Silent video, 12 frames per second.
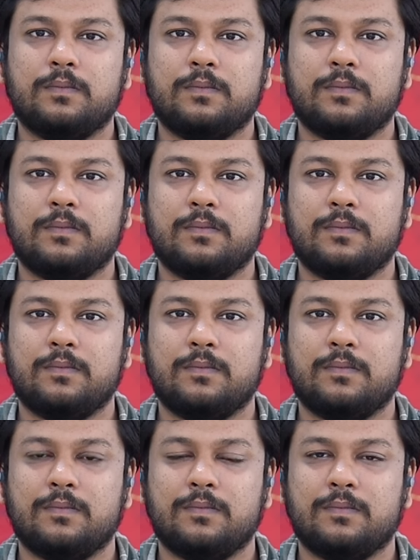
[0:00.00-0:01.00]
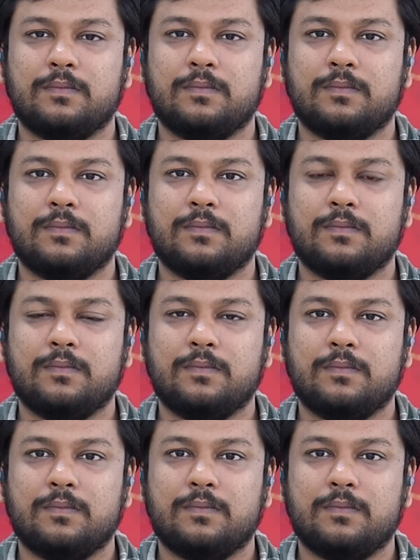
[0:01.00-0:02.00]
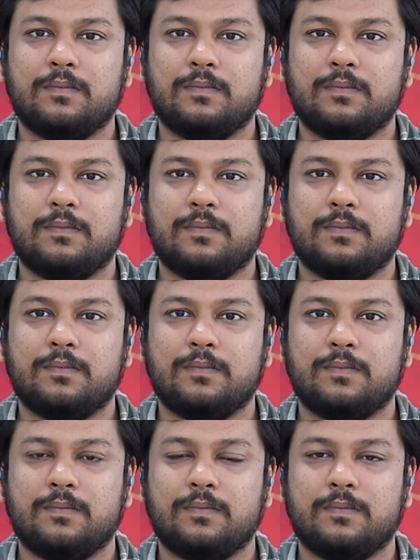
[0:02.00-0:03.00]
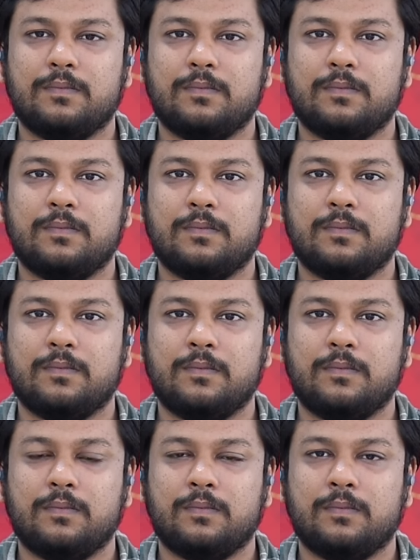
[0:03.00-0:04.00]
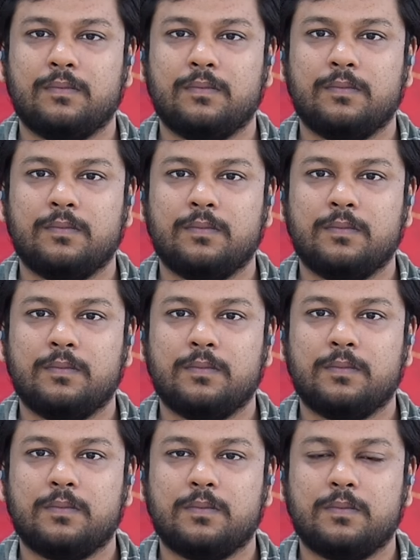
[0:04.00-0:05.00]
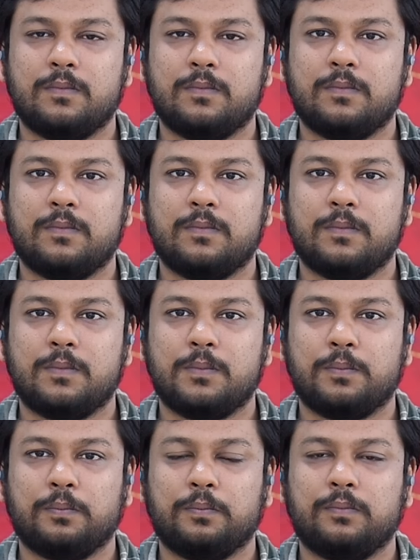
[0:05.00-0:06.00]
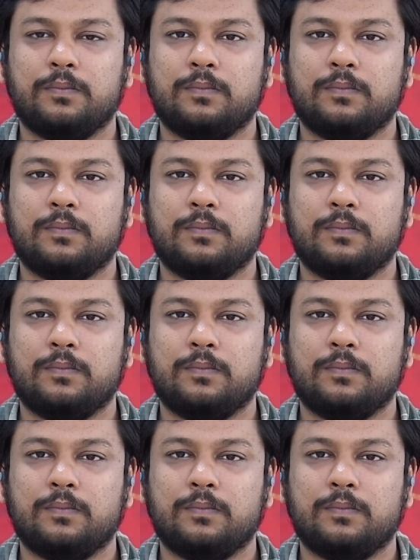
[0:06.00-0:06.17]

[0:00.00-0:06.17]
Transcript: No words are spoken by the person on screen.